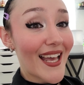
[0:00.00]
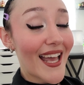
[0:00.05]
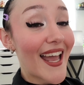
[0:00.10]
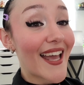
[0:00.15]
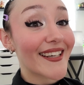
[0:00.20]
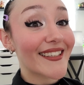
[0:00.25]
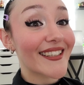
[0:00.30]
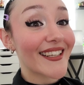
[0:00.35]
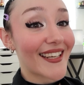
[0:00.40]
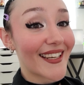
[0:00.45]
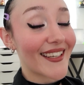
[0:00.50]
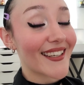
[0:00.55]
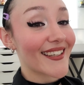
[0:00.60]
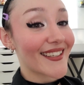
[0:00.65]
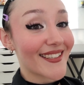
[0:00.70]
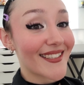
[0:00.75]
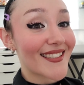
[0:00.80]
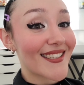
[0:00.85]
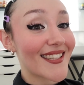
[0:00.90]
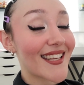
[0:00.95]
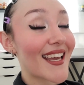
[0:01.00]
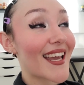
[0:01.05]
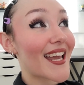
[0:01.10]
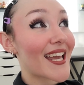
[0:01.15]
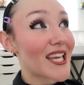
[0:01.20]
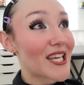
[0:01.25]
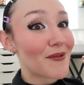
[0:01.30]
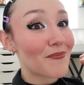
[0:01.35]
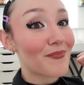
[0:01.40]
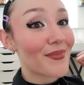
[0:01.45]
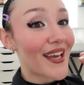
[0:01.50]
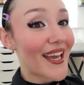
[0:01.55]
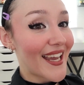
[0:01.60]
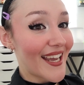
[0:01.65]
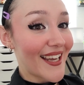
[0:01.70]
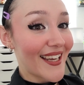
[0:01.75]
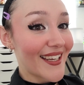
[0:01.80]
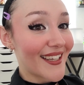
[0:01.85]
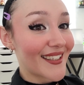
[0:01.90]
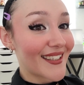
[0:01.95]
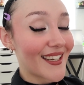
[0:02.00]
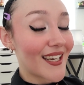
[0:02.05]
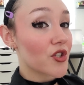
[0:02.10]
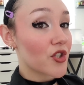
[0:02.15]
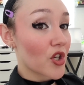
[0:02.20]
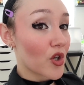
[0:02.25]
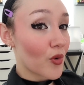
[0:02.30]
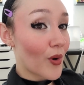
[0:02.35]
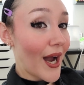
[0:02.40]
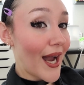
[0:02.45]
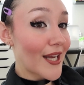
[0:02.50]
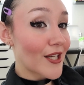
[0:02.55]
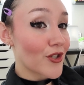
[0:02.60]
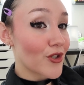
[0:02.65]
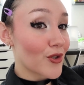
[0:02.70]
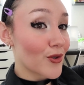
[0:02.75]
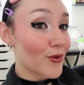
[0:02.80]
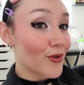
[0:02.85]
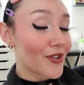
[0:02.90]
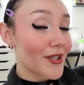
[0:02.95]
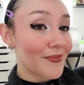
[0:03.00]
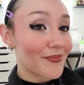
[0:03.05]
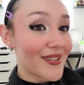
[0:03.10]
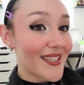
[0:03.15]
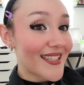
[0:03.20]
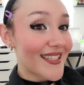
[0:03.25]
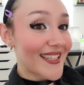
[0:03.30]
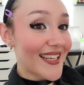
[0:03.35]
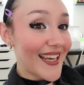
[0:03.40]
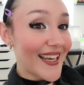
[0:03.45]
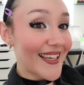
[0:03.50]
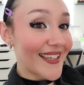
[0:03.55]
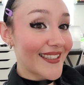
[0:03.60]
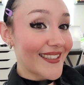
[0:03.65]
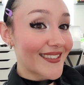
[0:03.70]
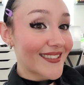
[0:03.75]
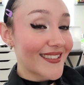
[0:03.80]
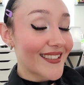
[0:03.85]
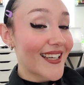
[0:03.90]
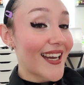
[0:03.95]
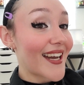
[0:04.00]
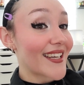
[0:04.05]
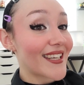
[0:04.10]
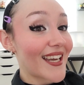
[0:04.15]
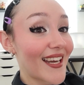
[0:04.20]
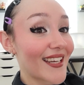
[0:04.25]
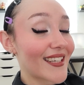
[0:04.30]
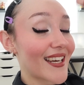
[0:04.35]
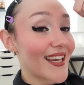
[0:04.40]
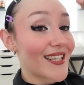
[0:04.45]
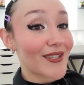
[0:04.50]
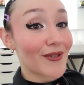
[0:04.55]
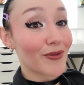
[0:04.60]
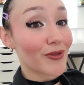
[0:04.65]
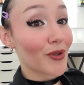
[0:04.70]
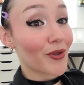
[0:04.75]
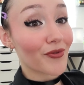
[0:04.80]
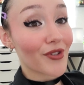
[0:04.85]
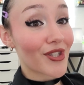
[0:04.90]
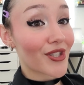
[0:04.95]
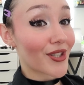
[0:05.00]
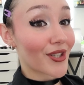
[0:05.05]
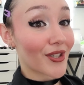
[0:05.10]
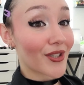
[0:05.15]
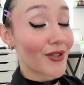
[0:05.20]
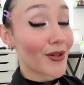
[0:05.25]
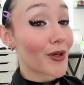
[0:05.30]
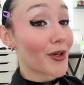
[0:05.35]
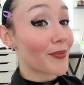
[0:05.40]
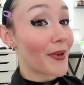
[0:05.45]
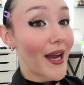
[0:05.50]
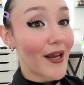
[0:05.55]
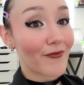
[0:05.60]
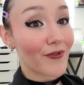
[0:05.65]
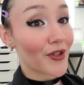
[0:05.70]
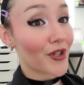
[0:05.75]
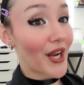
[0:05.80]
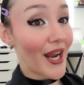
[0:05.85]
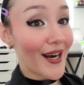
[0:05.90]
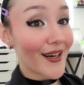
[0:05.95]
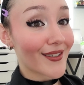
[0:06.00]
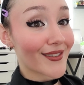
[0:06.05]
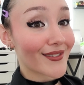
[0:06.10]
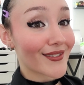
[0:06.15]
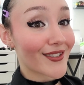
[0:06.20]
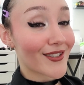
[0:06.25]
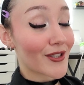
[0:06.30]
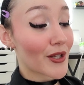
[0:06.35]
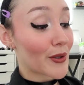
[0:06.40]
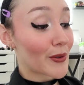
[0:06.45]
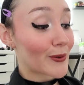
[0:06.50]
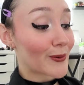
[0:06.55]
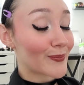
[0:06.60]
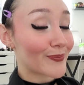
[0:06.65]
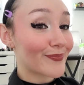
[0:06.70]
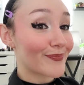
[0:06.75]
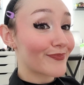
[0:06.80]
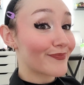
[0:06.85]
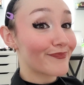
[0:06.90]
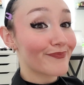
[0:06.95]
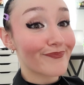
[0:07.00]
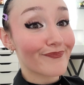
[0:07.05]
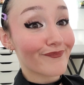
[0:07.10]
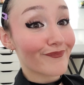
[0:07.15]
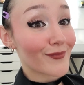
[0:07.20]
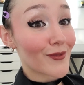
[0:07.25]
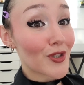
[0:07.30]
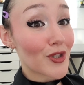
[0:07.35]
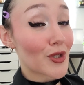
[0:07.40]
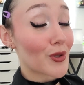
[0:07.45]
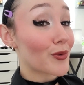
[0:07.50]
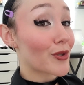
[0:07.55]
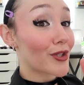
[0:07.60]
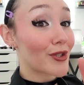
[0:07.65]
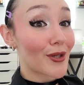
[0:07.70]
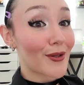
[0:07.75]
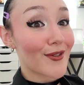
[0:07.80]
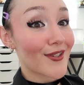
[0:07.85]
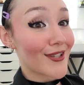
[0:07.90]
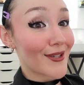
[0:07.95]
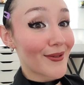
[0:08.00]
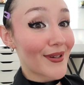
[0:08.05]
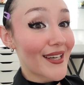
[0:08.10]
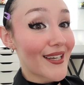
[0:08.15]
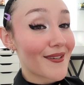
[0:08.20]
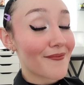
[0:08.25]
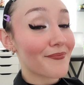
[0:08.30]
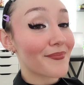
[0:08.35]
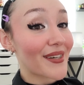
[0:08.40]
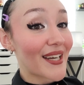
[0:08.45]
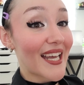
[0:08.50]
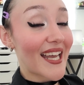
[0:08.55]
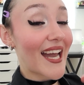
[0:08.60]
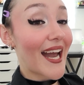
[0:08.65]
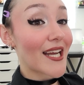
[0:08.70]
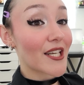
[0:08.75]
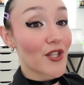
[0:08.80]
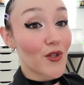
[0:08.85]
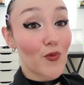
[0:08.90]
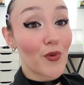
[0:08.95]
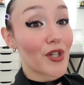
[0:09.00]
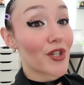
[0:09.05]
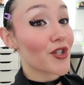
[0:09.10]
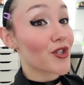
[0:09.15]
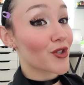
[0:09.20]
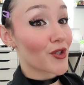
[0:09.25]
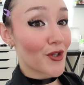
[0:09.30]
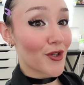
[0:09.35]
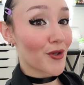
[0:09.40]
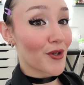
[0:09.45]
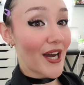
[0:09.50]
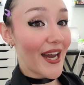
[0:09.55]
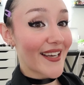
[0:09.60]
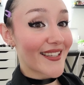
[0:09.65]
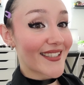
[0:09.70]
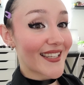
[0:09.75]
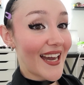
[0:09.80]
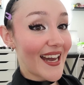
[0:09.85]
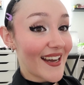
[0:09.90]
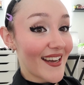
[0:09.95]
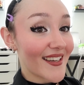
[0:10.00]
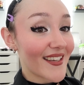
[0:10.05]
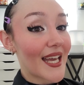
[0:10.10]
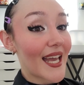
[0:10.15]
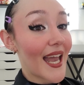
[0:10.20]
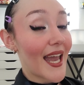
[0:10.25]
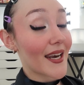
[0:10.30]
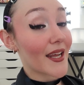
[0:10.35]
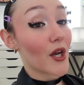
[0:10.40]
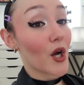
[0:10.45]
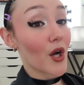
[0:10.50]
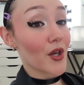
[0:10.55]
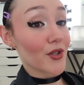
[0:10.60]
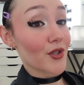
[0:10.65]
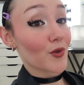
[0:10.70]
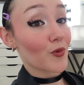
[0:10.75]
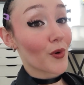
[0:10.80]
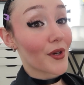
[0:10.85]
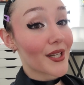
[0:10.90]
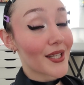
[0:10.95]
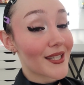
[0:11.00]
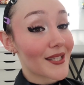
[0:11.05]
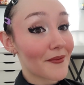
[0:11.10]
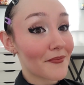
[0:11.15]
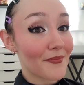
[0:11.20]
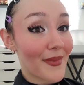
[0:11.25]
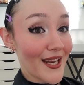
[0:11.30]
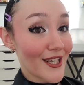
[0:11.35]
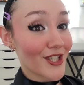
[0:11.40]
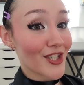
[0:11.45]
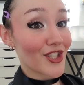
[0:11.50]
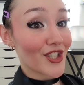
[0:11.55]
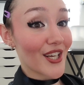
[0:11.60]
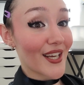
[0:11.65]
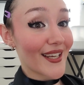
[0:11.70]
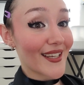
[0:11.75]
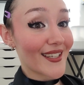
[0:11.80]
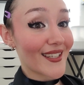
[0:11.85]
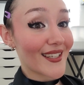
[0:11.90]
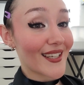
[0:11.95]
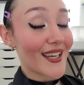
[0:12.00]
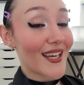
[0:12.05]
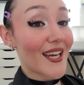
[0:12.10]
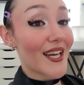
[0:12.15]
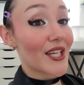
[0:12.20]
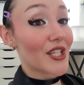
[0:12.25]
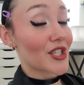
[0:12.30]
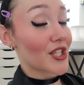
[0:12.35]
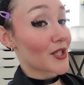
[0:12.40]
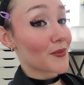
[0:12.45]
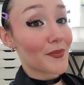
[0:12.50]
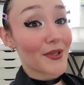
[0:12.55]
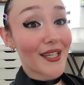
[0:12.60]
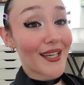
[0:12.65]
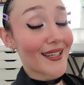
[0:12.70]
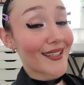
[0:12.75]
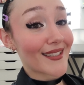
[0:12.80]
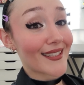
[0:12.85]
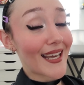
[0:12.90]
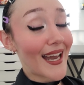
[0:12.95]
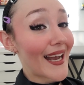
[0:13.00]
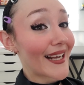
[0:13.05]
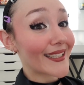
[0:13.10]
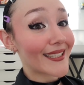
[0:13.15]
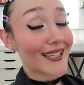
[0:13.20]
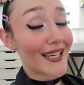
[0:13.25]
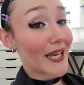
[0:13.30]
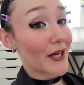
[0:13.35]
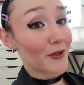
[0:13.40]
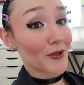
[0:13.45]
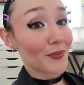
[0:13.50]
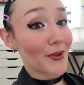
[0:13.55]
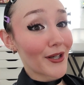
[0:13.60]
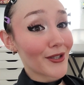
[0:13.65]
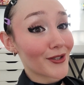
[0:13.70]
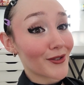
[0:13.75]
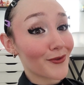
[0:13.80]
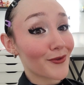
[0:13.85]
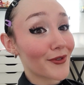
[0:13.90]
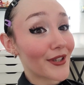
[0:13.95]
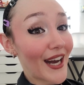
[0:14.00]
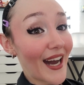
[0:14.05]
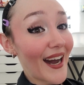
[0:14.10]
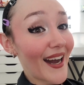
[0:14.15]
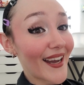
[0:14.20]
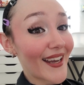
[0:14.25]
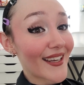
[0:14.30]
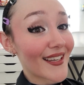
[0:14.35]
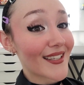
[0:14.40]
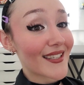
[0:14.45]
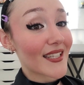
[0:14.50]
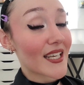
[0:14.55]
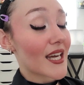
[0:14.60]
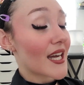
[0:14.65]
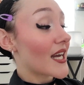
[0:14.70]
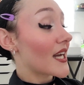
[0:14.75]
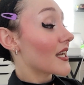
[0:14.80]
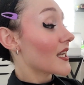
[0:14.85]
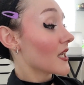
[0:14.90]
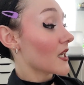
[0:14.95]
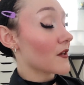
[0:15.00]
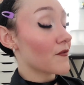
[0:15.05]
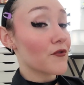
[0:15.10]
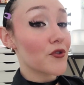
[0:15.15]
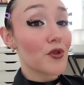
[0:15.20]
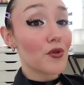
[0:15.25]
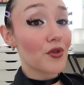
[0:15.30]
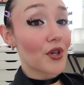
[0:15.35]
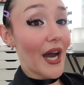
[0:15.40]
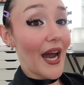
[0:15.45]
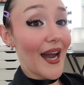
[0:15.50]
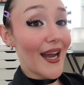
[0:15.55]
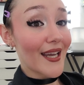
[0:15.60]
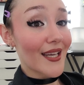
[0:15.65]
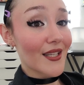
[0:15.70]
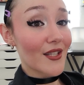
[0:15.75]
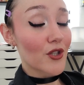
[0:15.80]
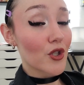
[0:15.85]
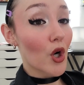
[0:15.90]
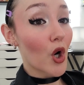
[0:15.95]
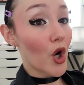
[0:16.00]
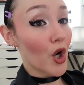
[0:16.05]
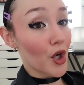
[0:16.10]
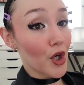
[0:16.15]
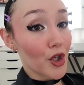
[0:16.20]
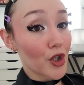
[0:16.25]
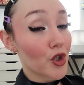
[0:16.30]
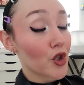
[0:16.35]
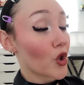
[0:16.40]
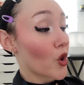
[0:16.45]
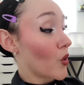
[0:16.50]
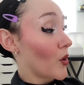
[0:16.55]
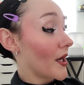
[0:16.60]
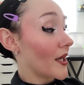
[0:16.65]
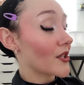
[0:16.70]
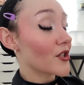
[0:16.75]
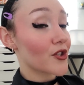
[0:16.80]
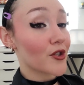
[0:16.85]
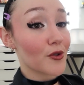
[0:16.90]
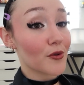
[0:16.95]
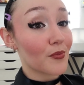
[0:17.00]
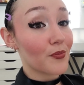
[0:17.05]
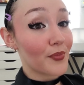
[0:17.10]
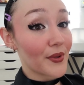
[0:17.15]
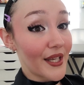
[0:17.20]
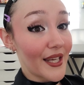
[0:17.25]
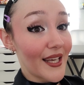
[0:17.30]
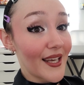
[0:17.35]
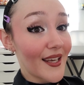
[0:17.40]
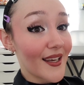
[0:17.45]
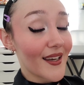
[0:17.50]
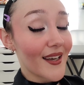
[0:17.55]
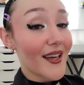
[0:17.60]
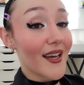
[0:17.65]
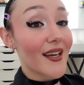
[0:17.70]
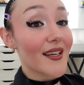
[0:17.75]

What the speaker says: And it is a pain. So I do clip this in. Again, I don't know if it's good or bad for your hair. So do or don't do it, but I just wanted to show you guys that. And I also wanted to mention, just because I care about you guys, if you guys are going to be